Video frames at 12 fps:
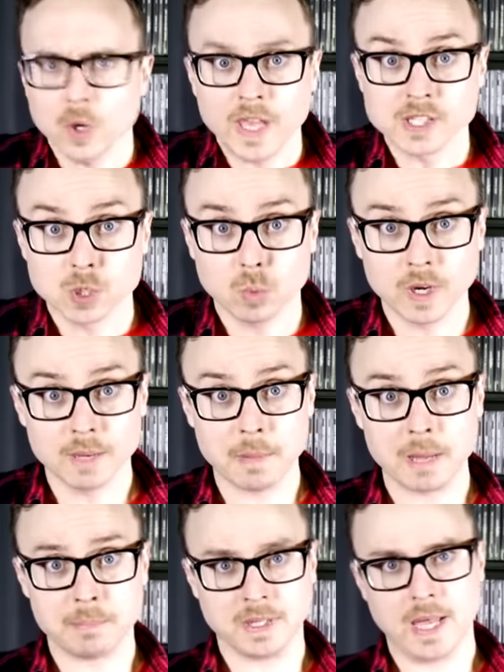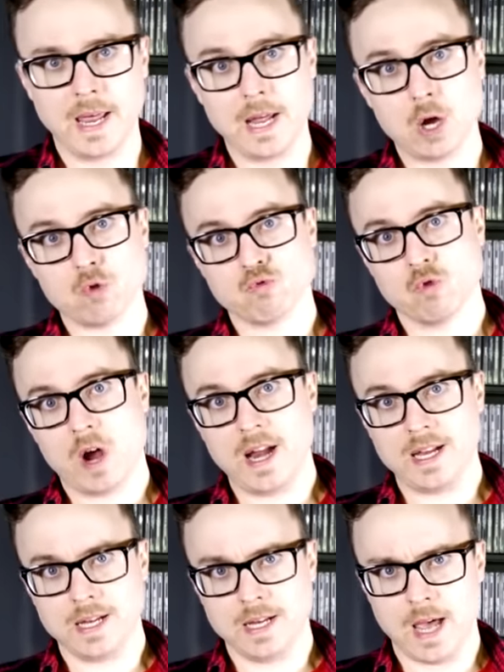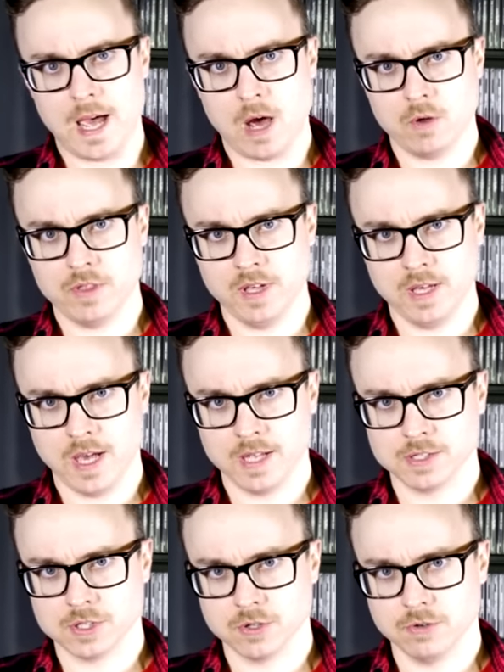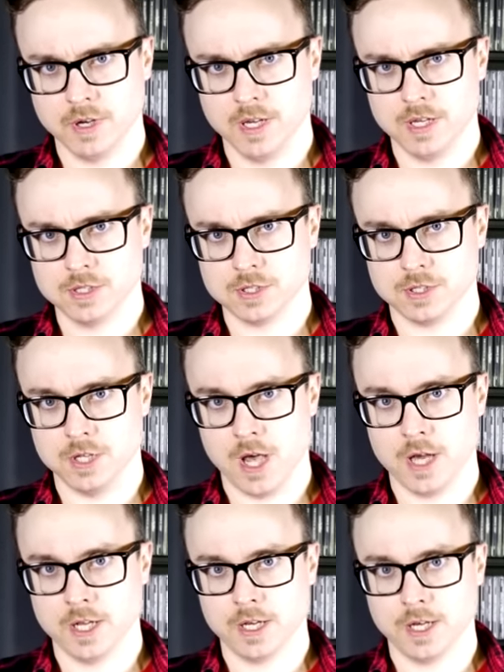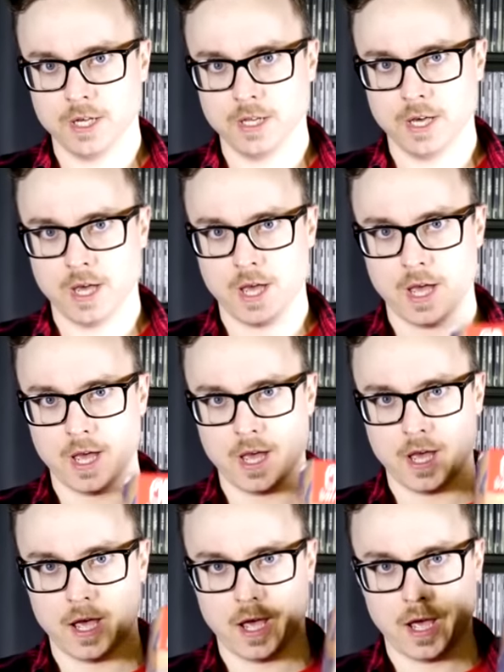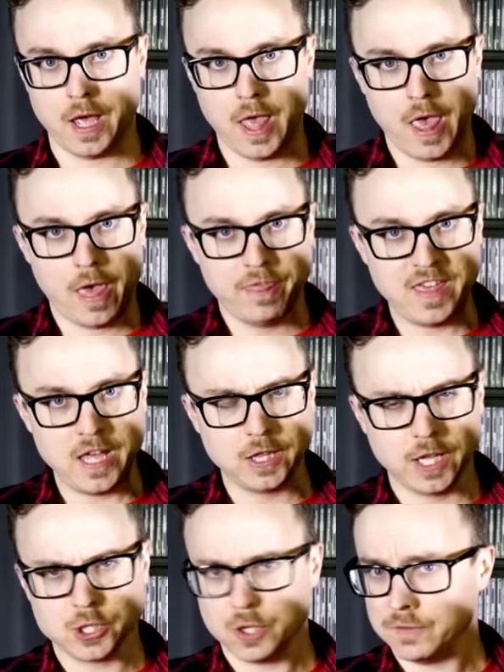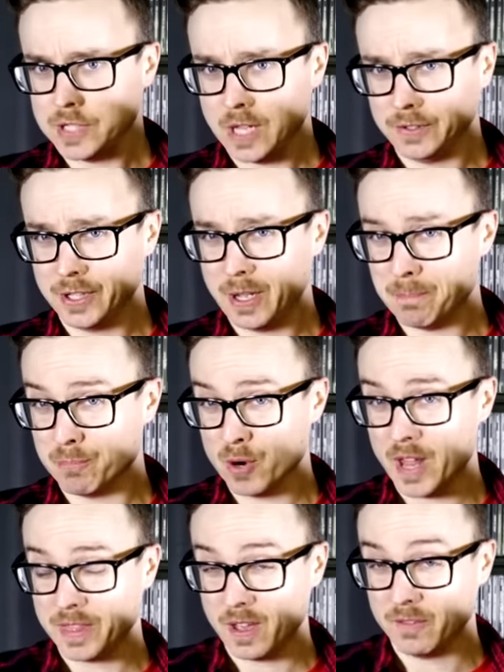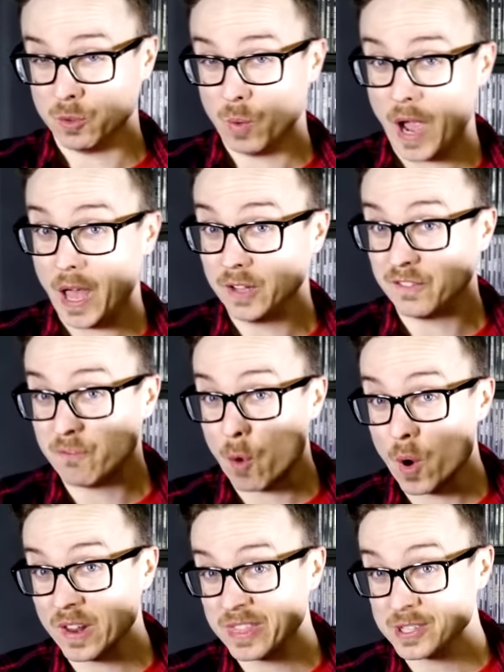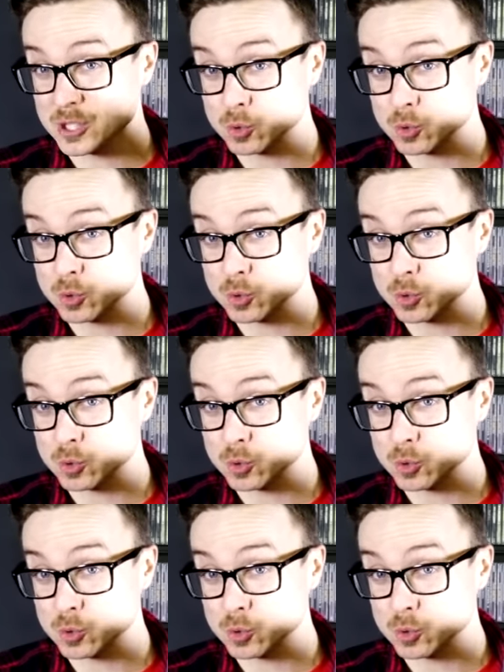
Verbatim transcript: Okay, so what am I playing right now? The answer is da da da da. The Legend of Zelda Breath of the Wild for the